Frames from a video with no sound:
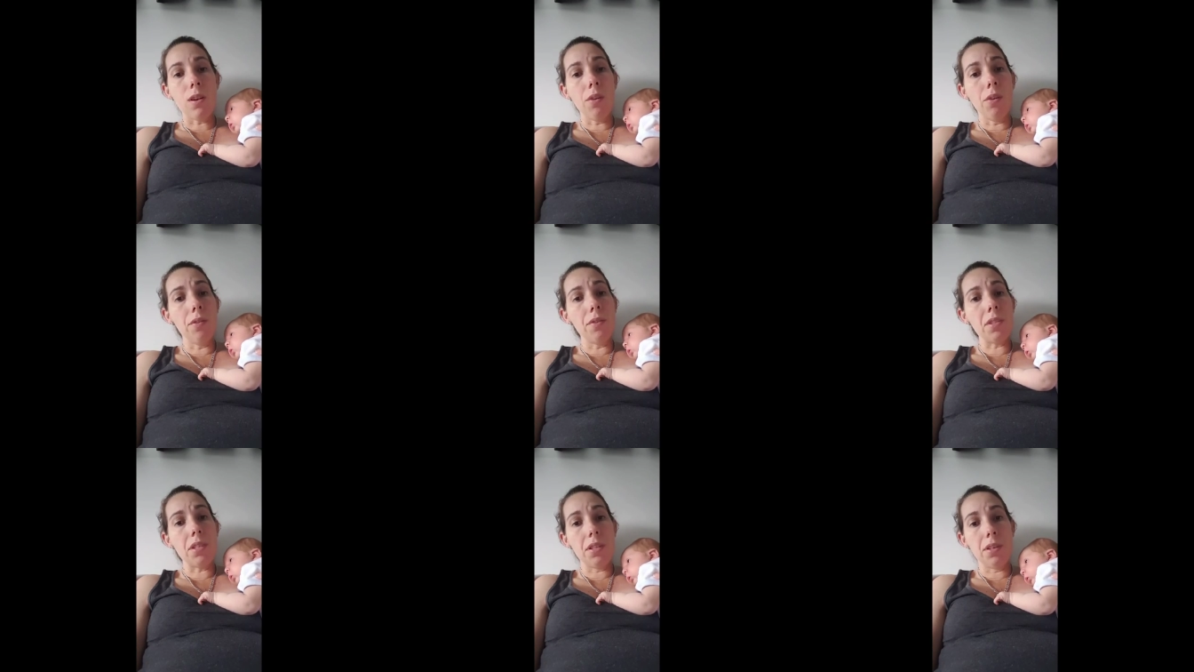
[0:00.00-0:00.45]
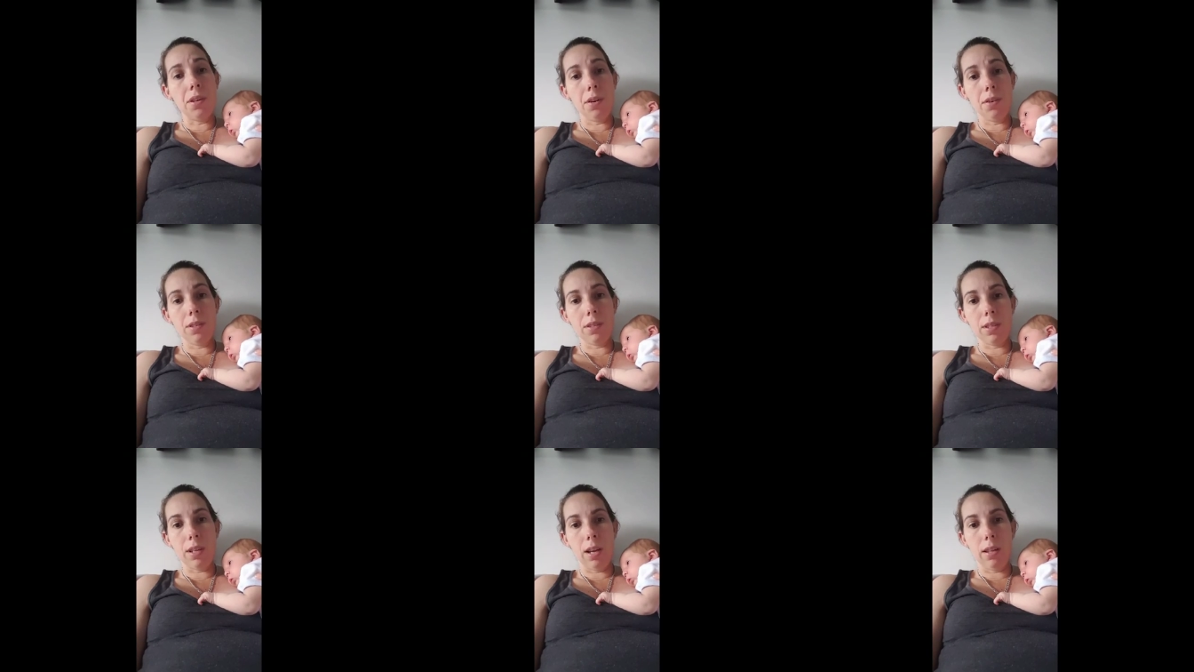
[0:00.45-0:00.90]
Obviously
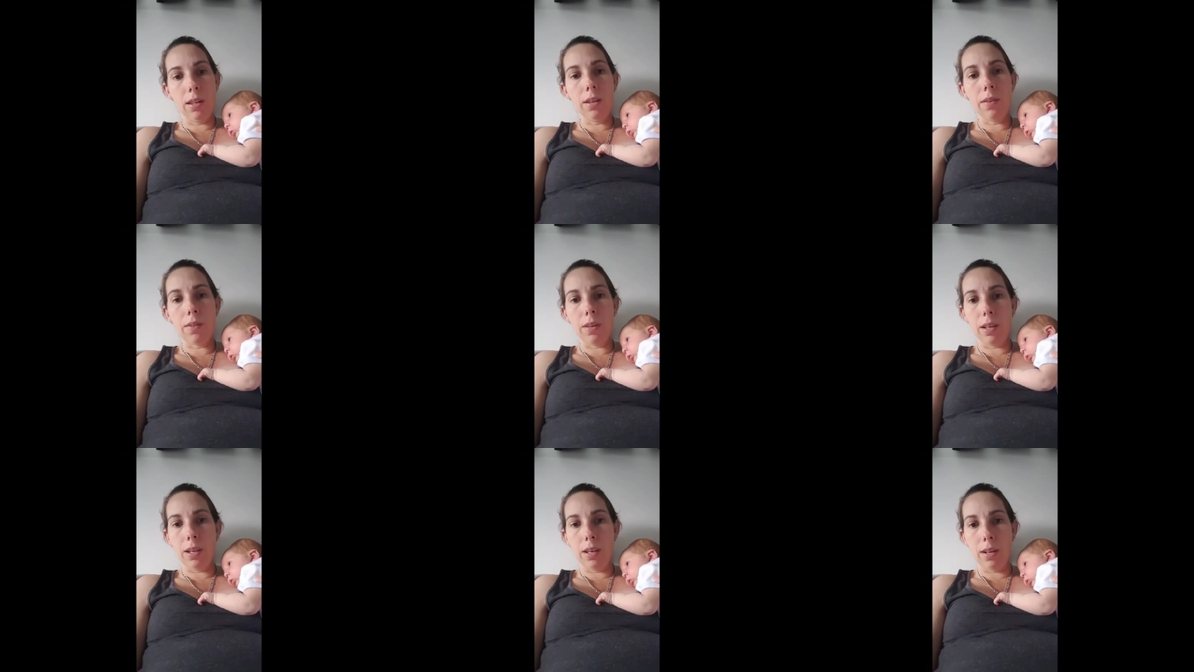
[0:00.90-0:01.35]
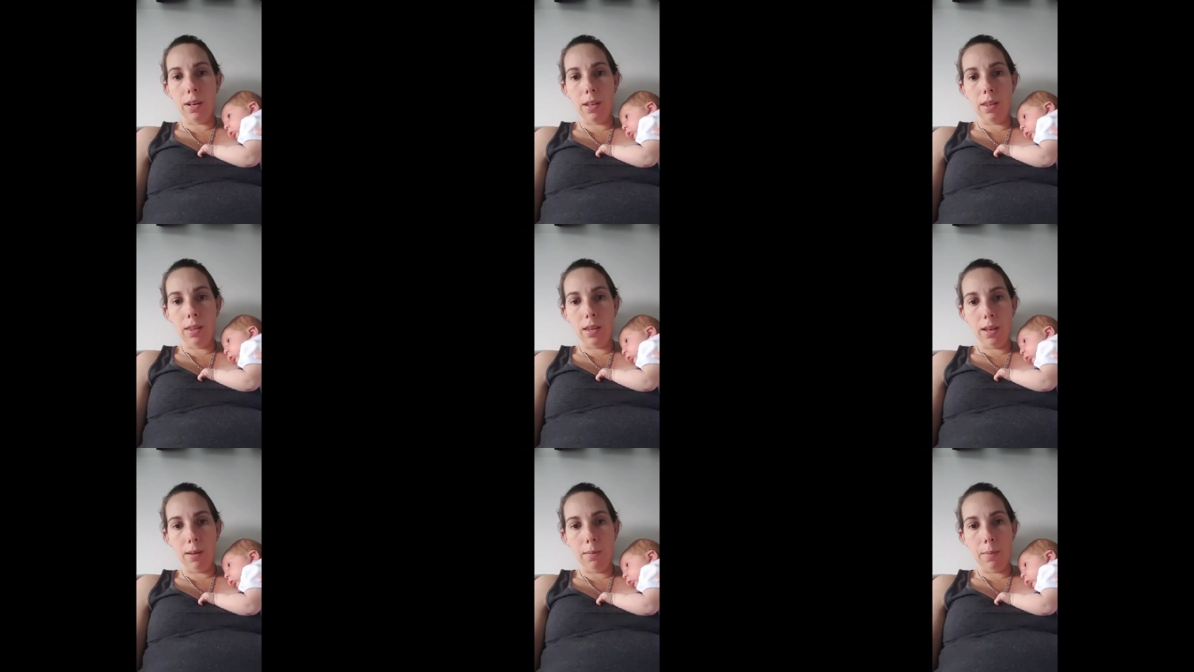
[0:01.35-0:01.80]
don't start lifting
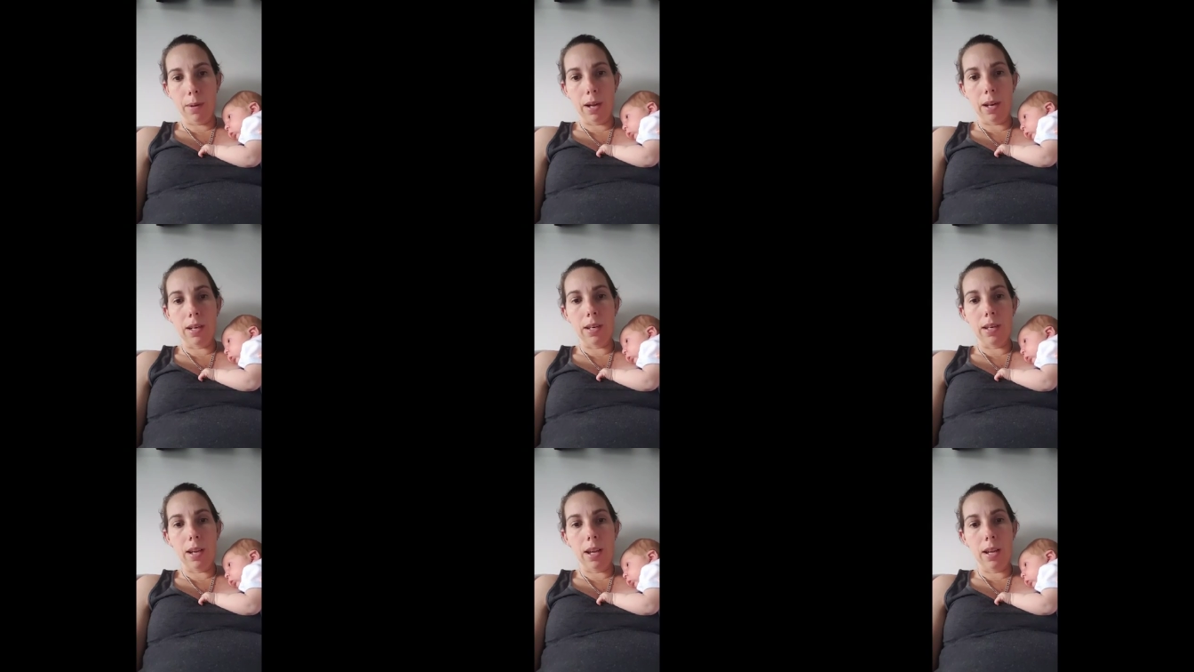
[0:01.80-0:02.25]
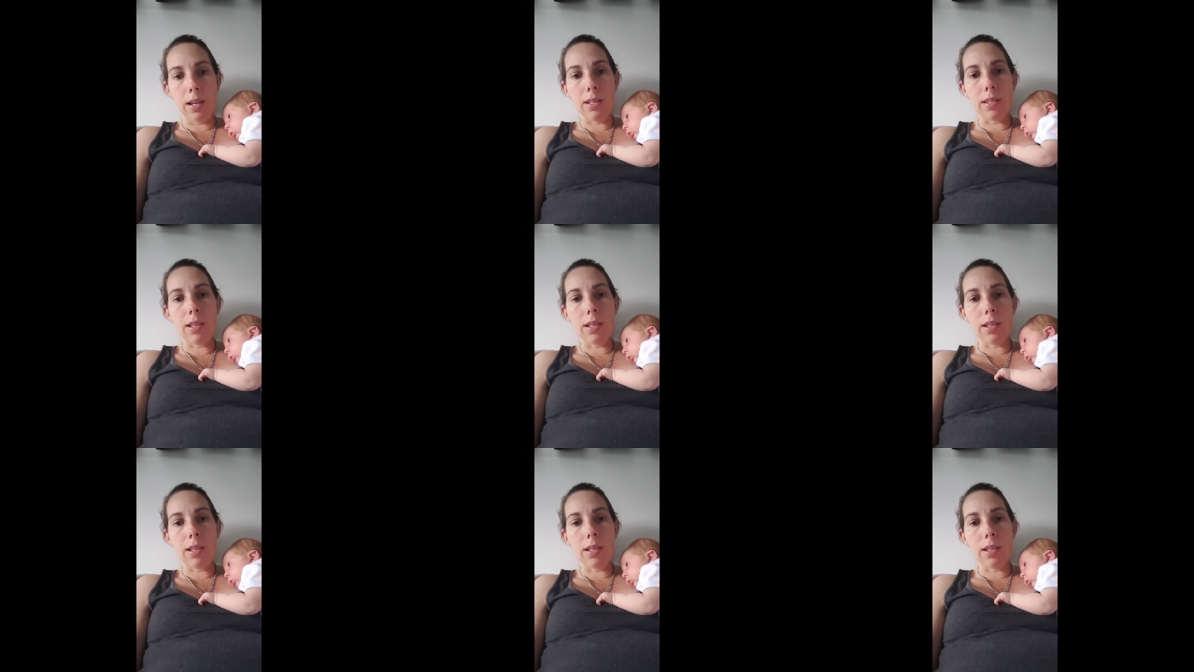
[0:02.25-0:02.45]
anything, but yeah,